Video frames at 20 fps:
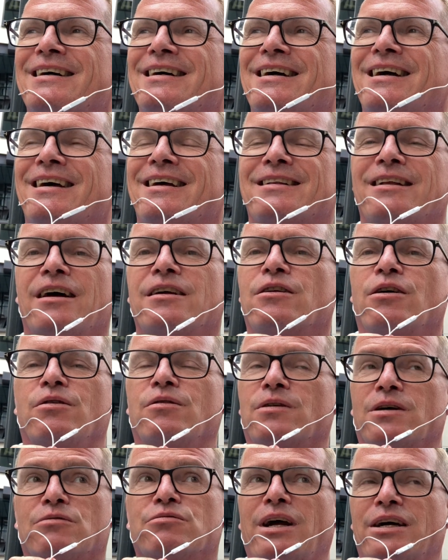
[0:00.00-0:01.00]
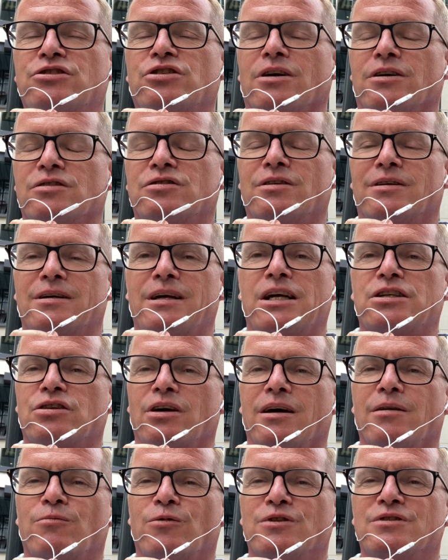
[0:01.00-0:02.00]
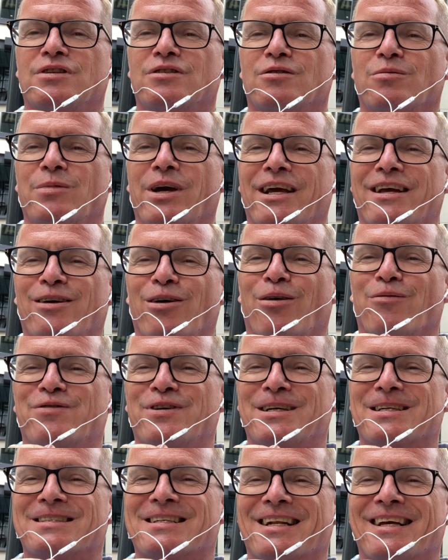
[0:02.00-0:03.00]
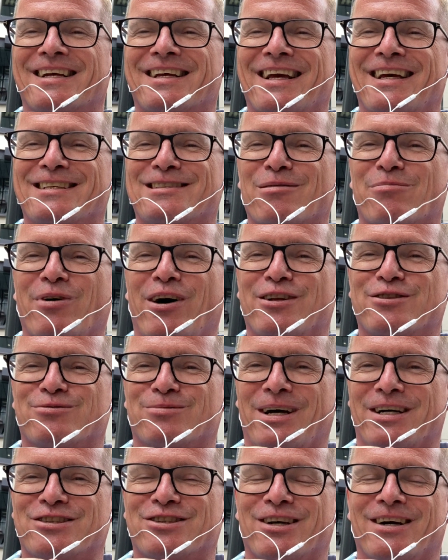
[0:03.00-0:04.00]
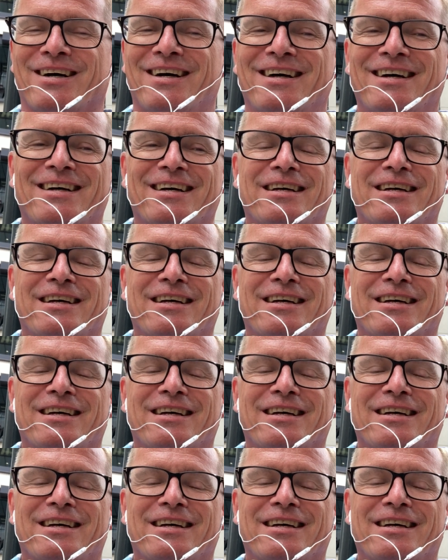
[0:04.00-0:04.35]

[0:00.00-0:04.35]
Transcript: And I know uh, Russia, Russia, I wanted to make obviously a case about Russia.